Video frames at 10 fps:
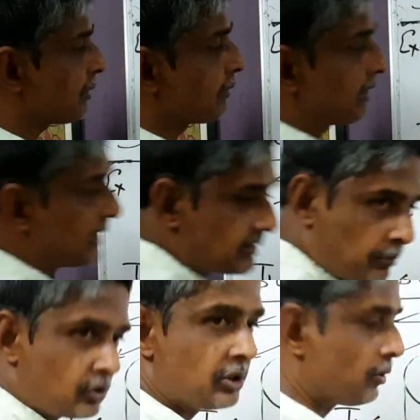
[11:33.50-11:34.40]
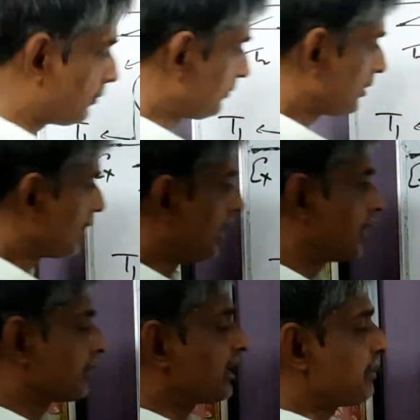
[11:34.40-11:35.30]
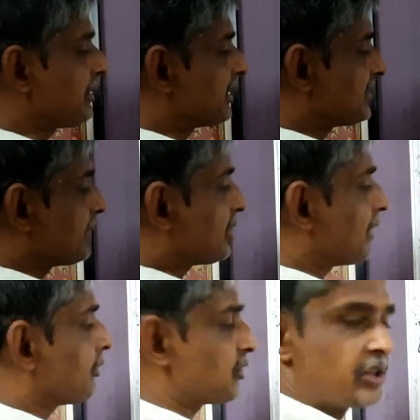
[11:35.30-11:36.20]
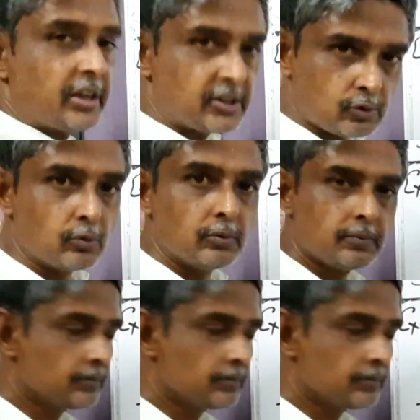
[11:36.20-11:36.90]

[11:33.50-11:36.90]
P1 adds up to 0. Now repeat the same thing for string S2.